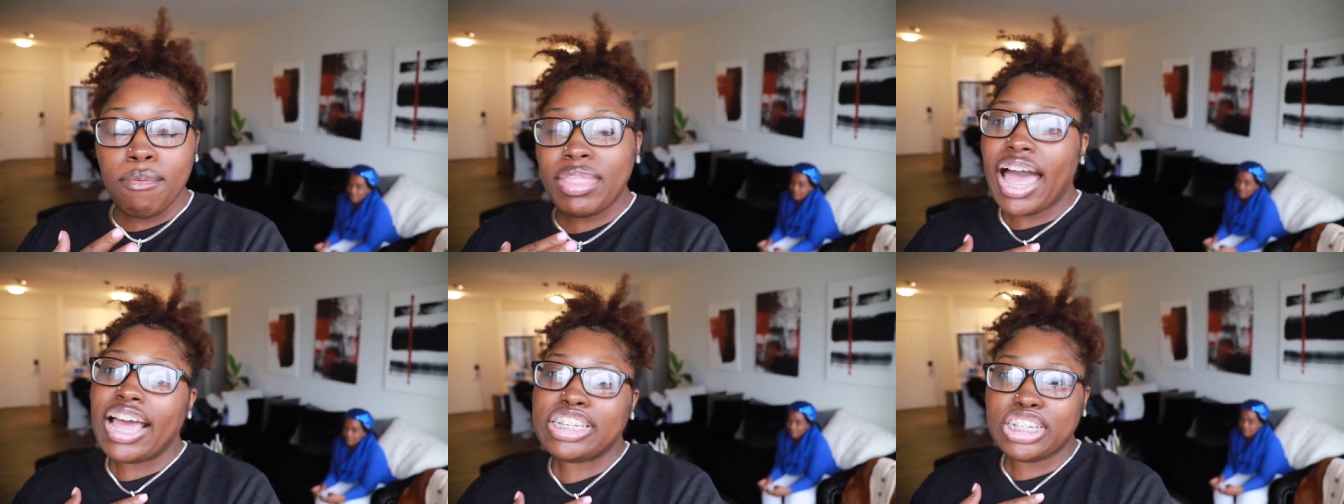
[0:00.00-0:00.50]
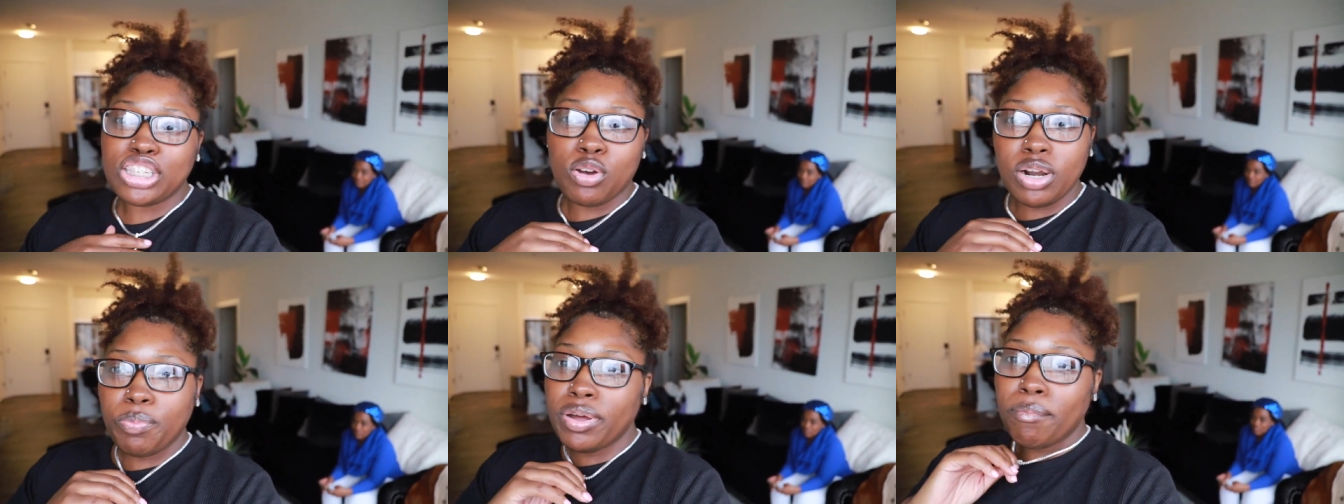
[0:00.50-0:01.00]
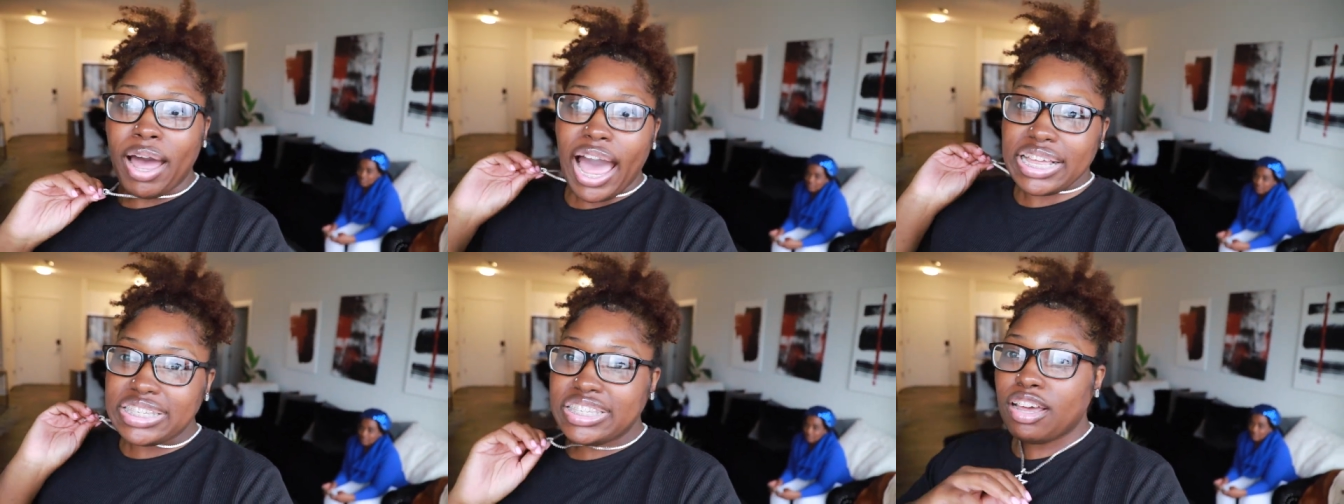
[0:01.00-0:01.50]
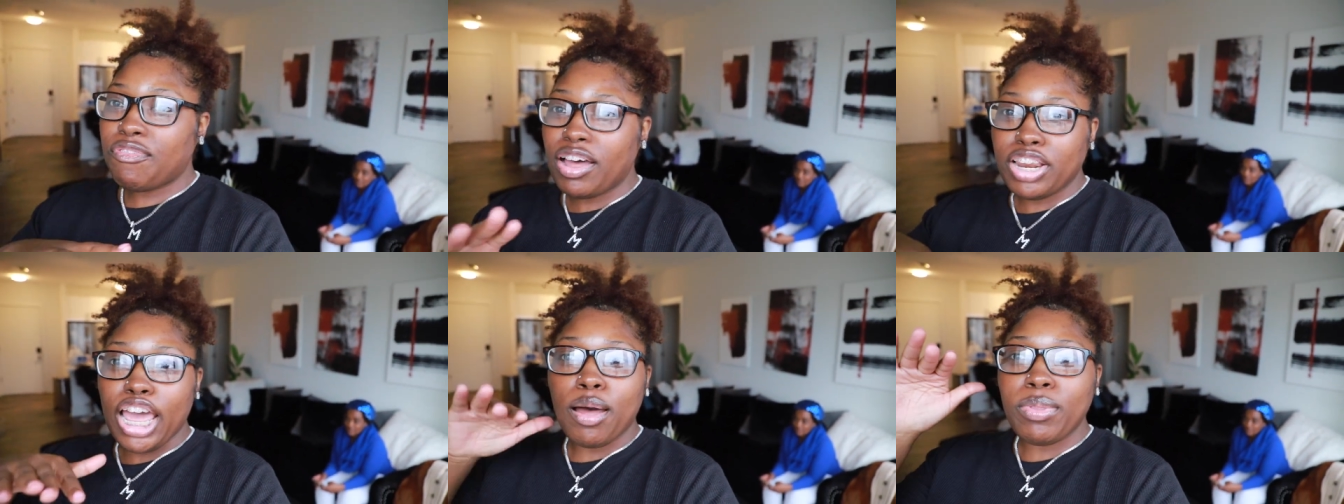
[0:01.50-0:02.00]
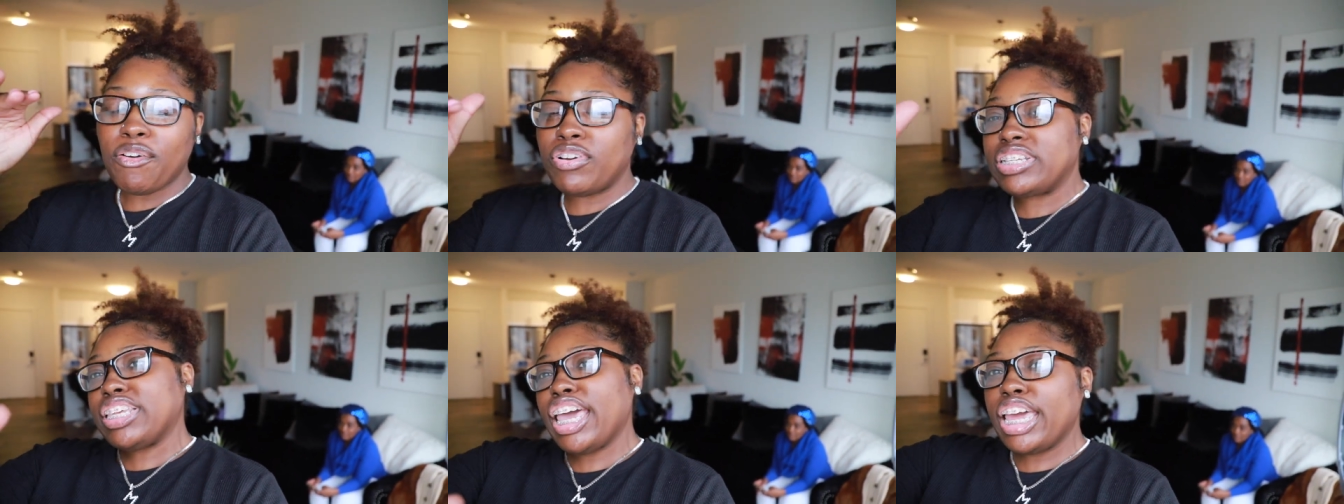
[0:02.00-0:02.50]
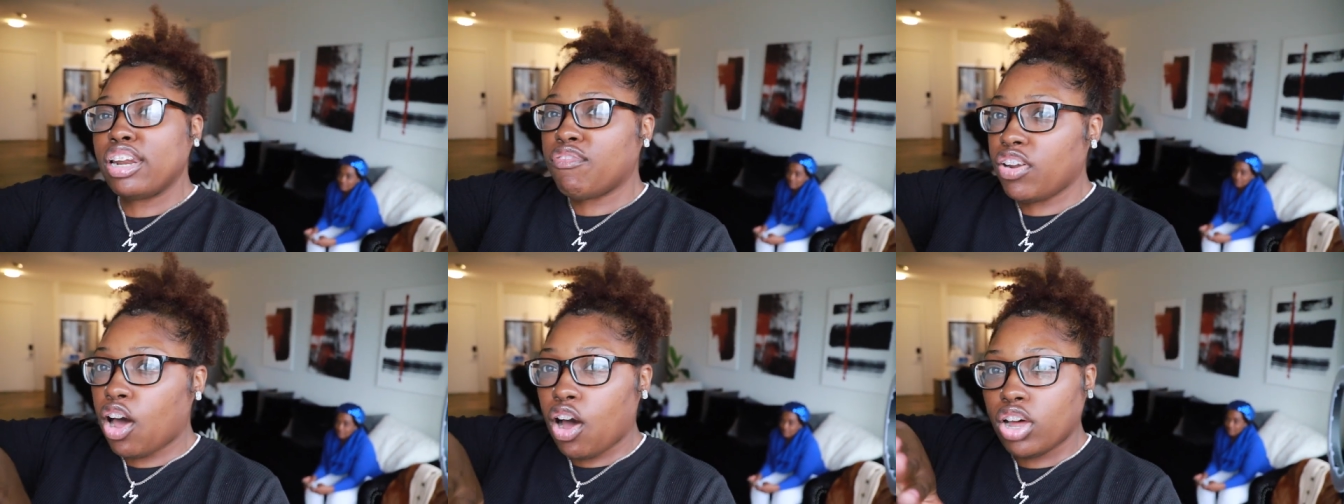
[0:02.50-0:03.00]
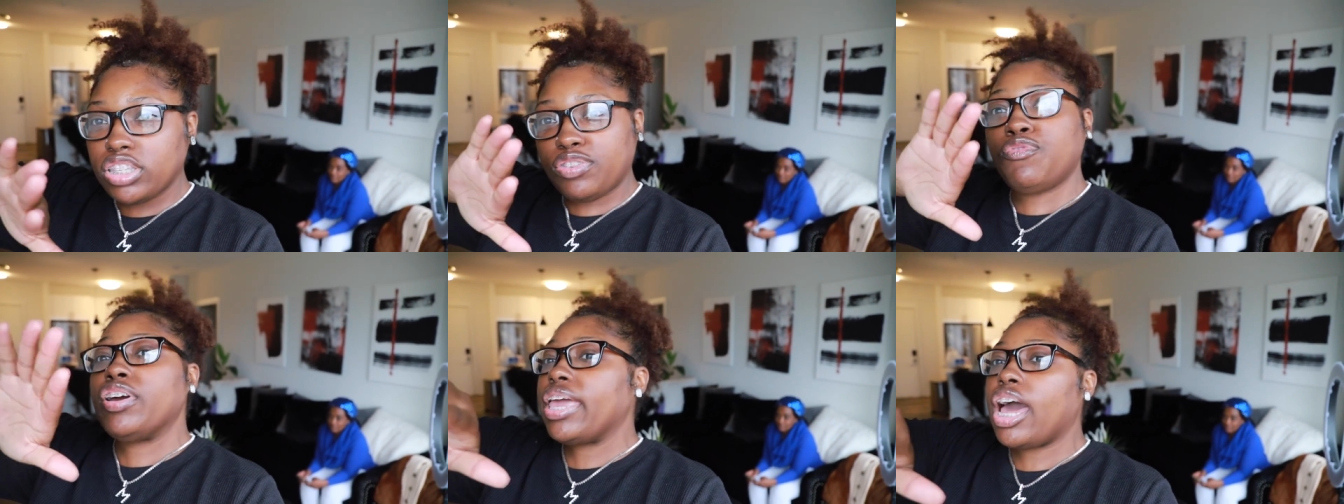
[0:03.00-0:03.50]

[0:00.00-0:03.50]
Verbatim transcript: I'm not just going to put myself out there. I'm not going to say it in the vlog for